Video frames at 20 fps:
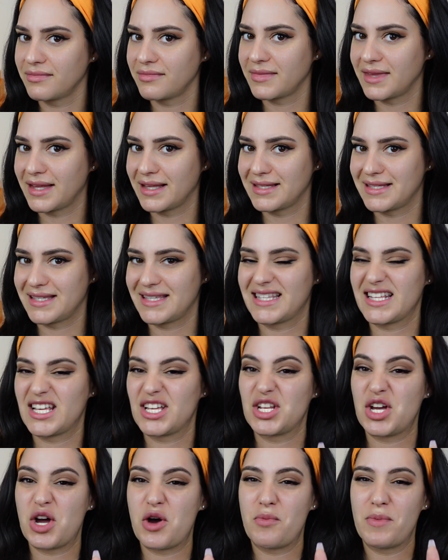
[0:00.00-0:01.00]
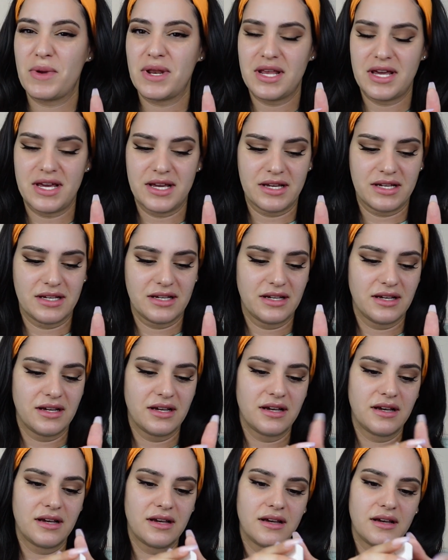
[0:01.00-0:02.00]
Let's not open it.
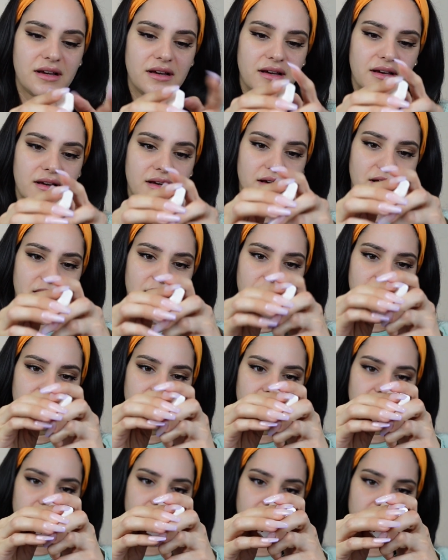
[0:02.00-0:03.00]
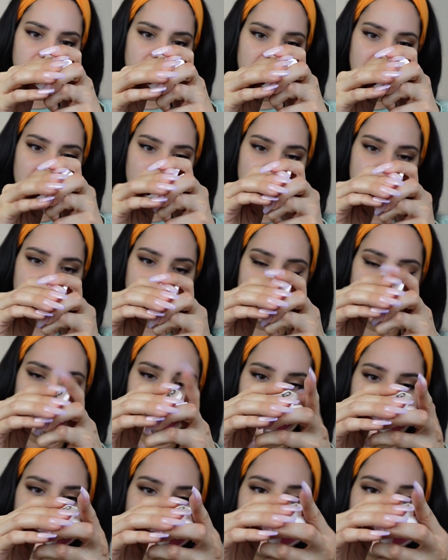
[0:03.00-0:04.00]
Like, I'm seriously,